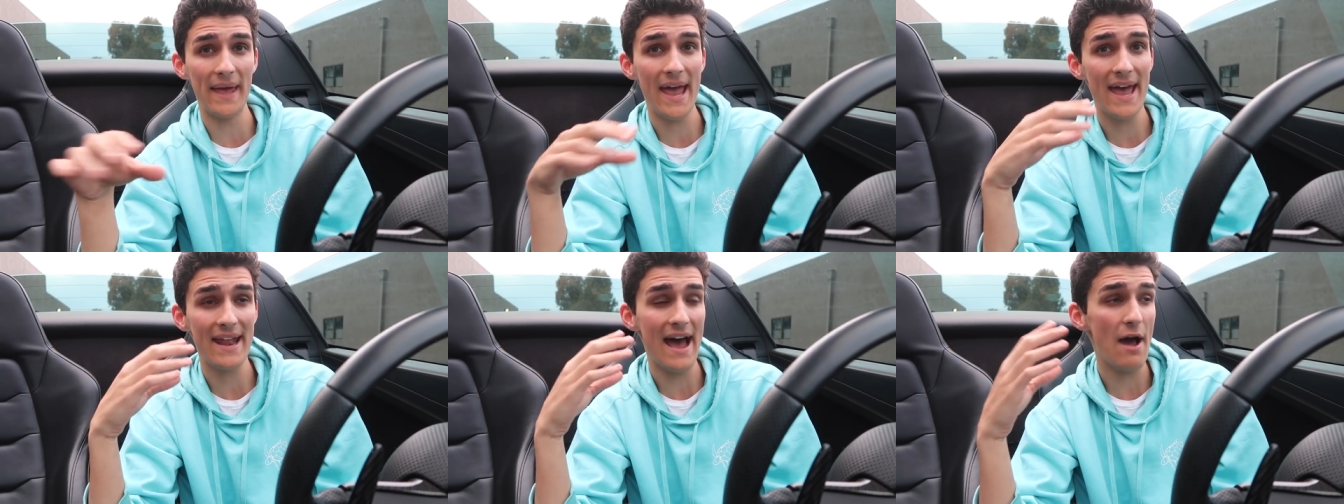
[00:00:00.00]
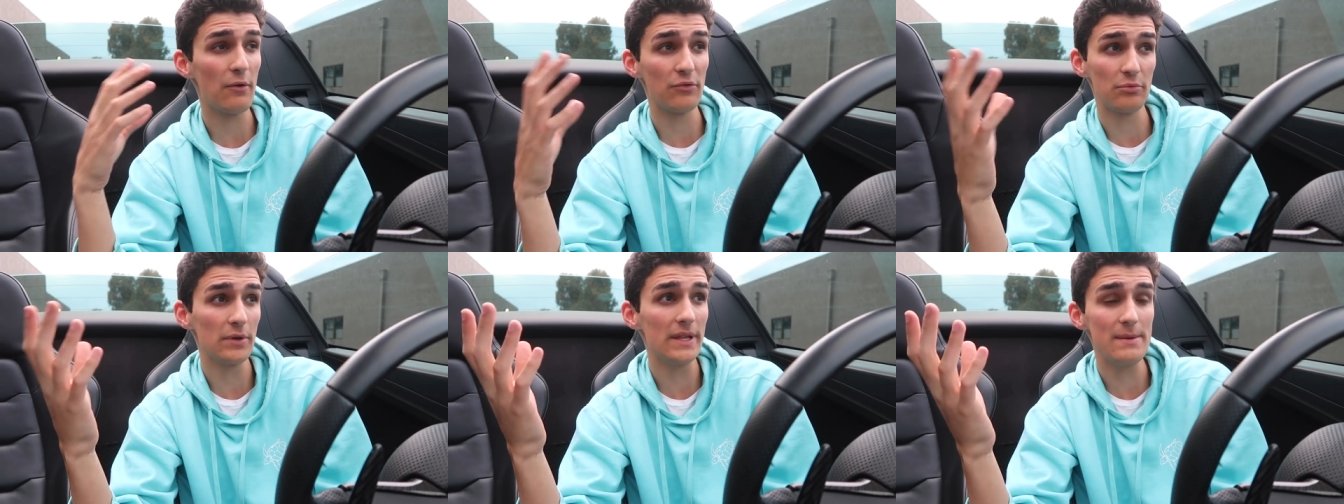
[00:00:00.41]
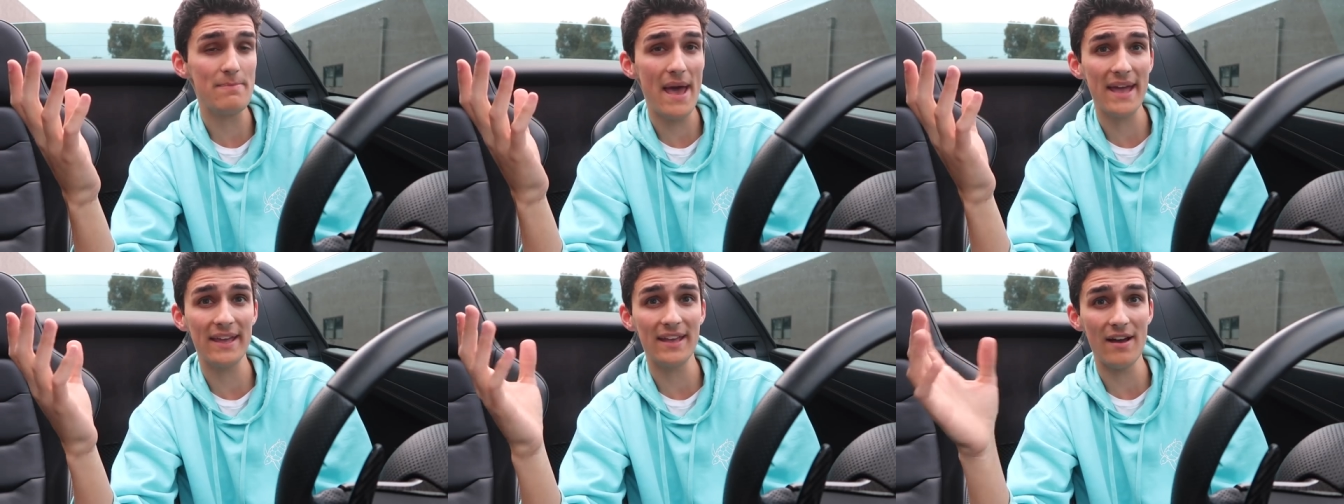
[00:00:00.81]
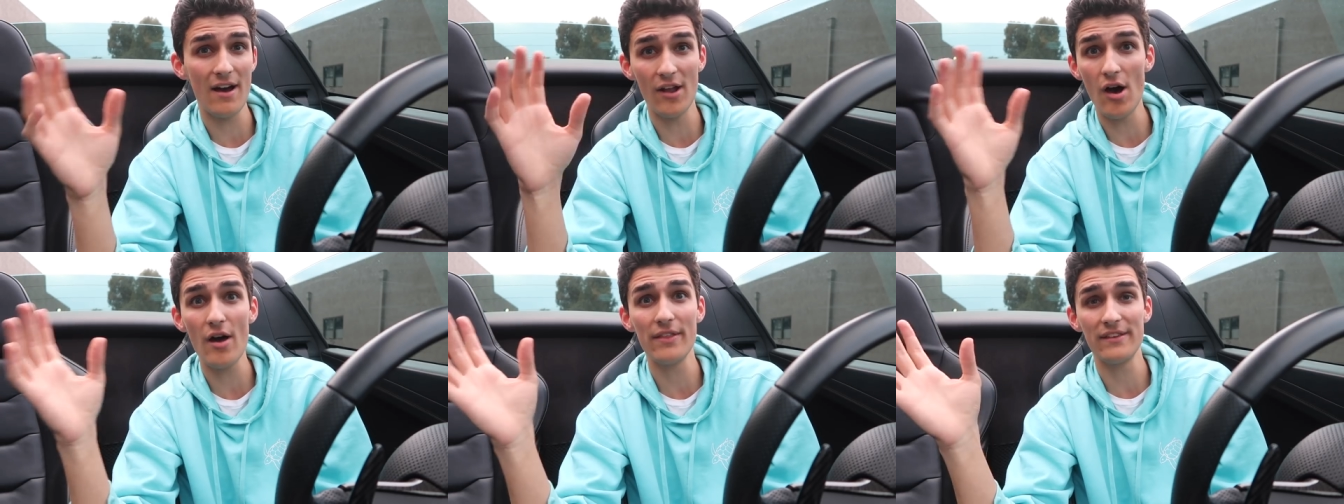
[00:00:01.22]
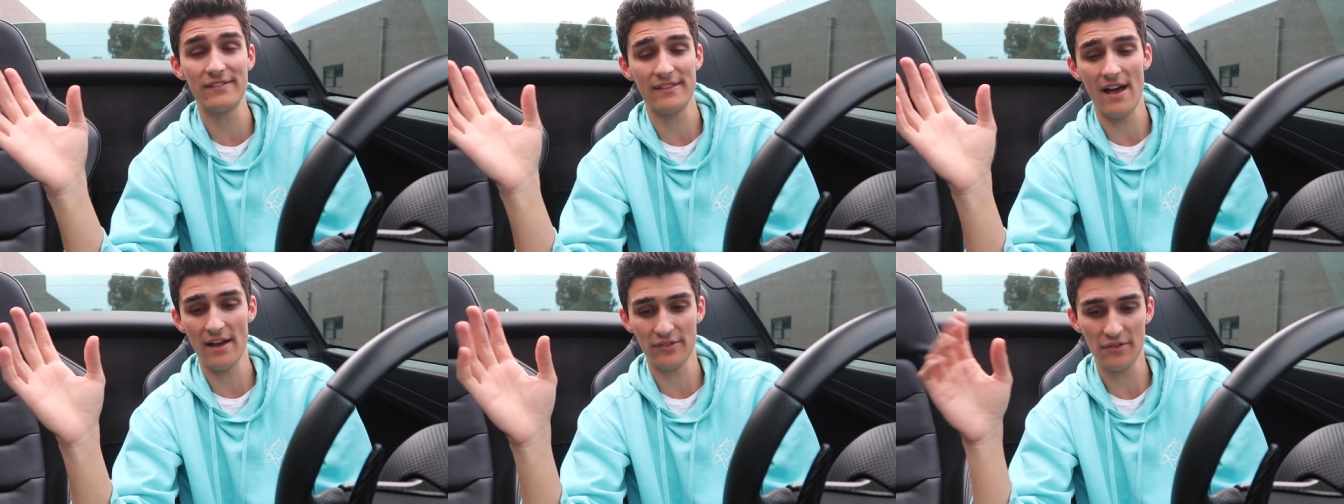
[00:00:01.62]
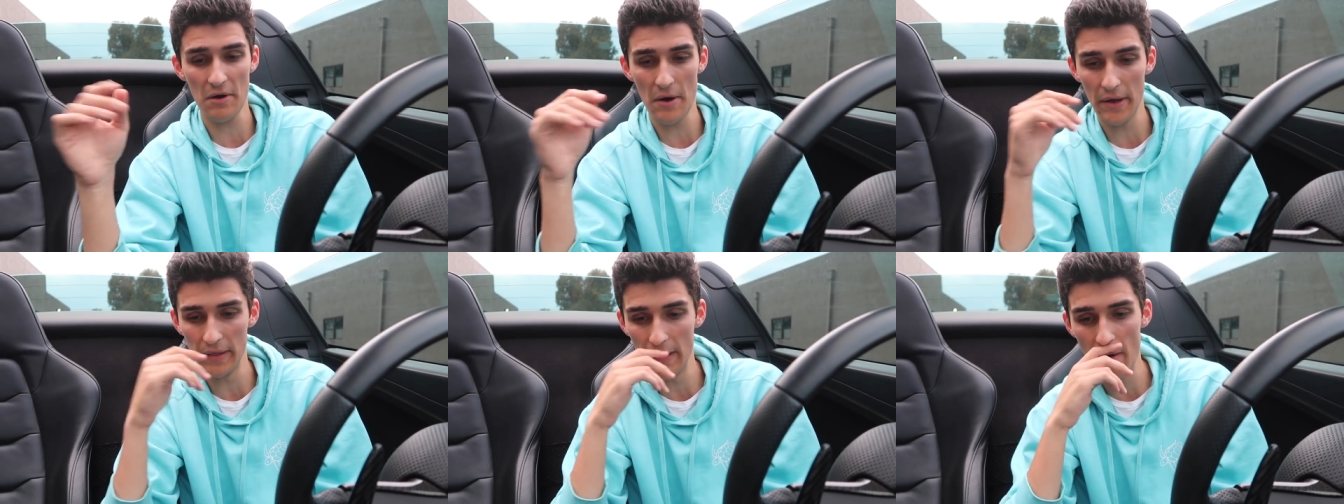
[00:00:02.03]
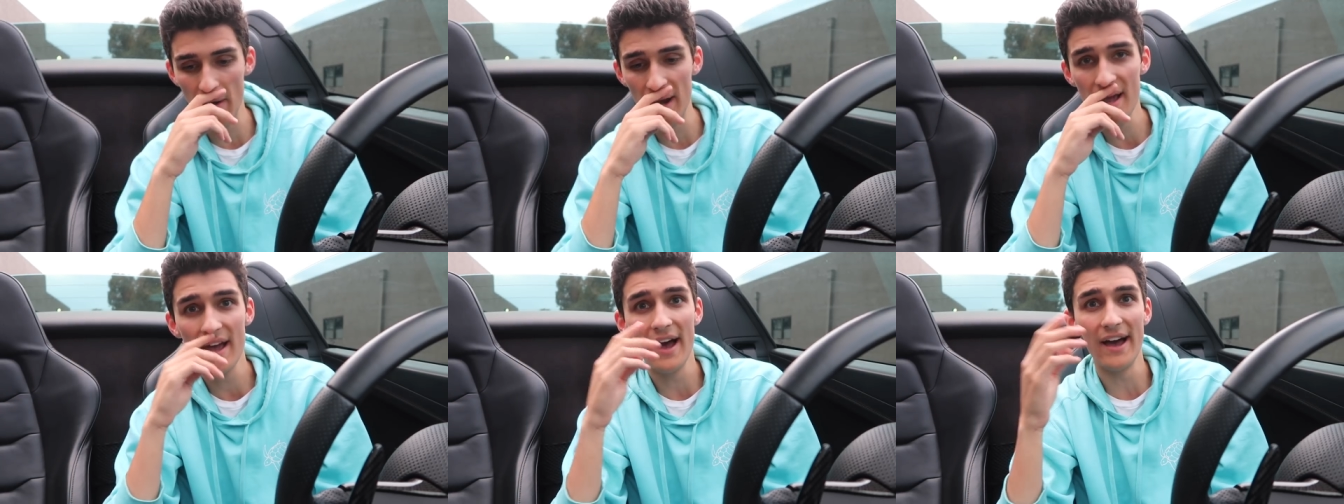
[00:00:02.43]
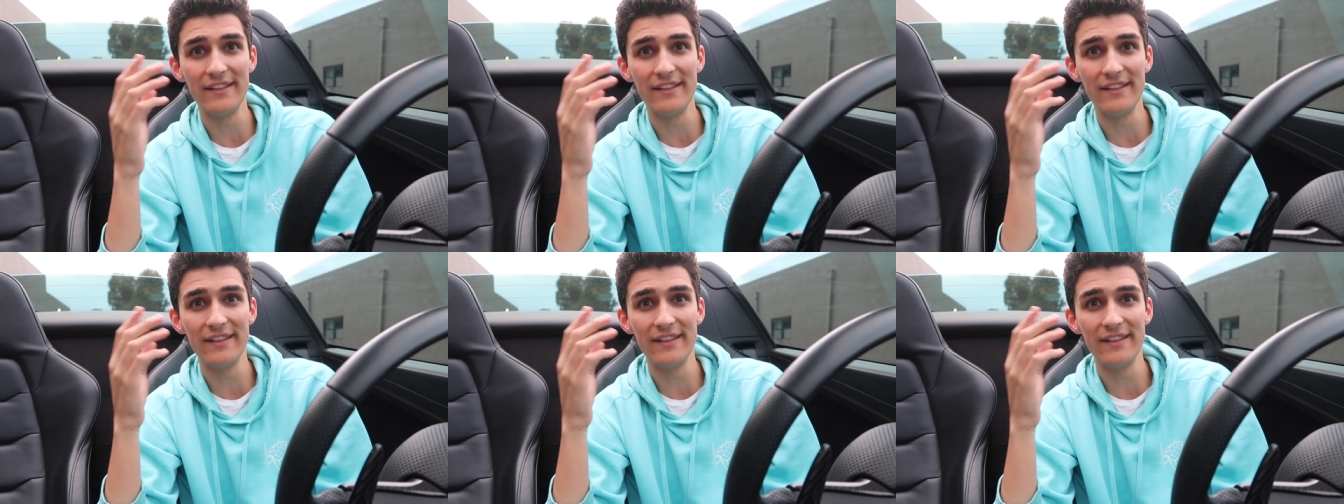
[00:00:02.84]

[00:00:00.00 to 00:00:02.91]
and I was really banking on all these stocks going lower